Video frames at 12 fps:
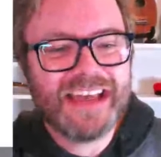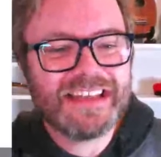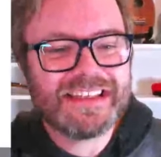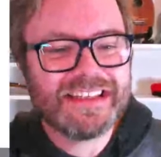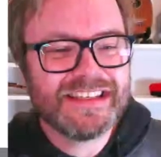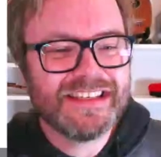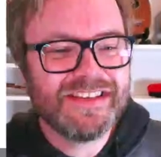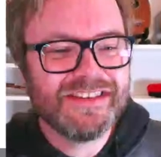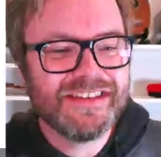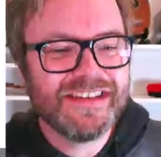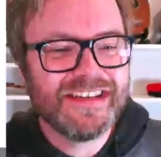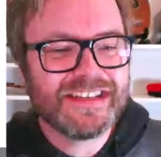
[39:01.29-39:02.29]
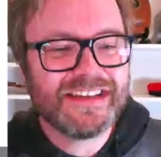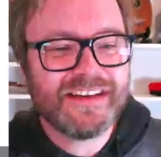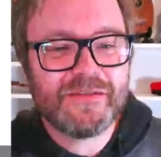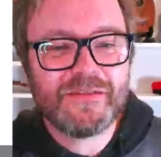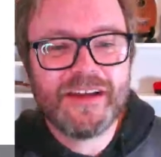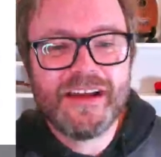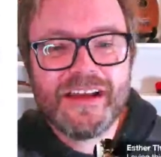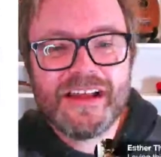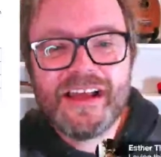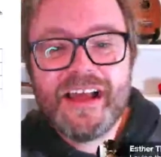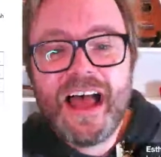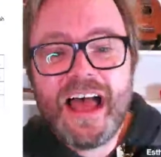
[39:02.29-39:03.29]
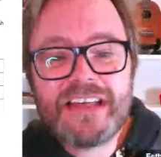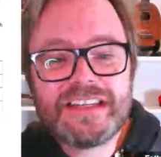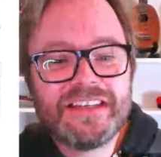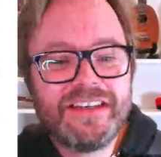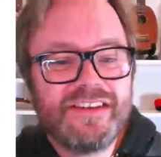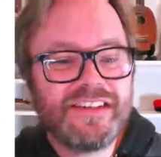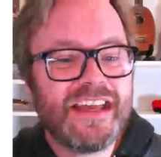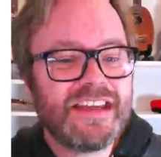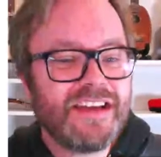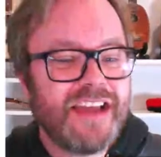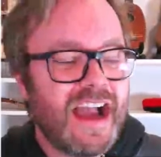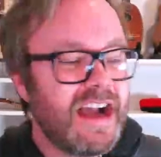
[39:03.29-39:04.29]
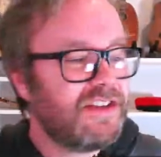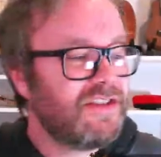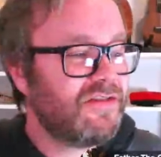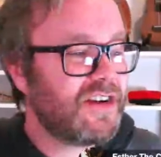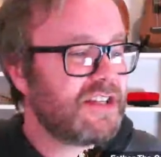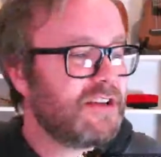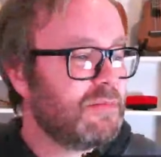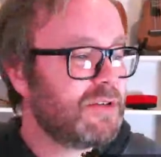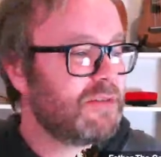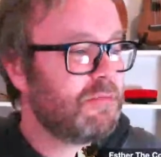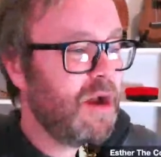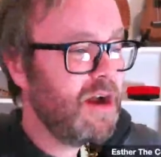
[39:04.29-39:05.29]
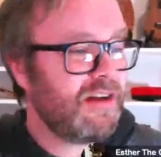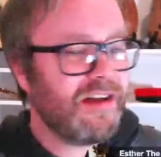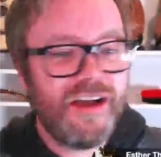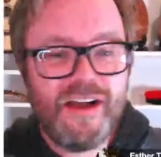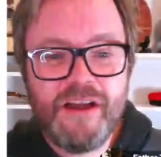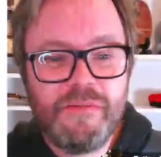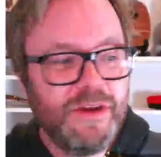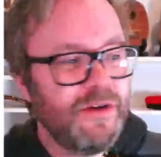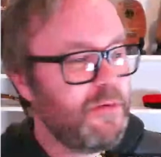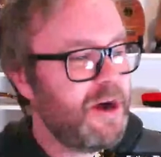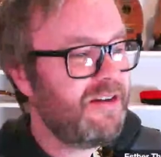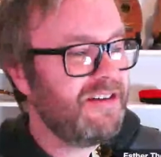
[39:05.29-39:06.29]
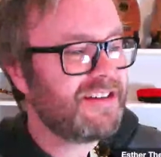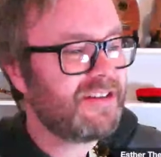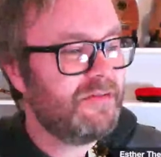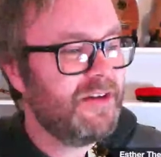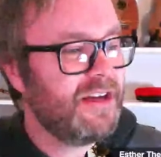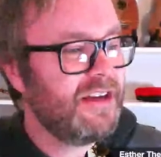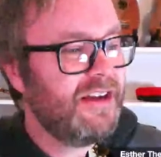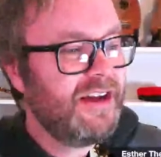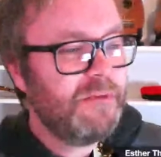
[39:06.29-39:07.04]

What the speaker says: Esther's enjoying herself. Esther, you said I had to dress up as a punk. I hope you're wearing something.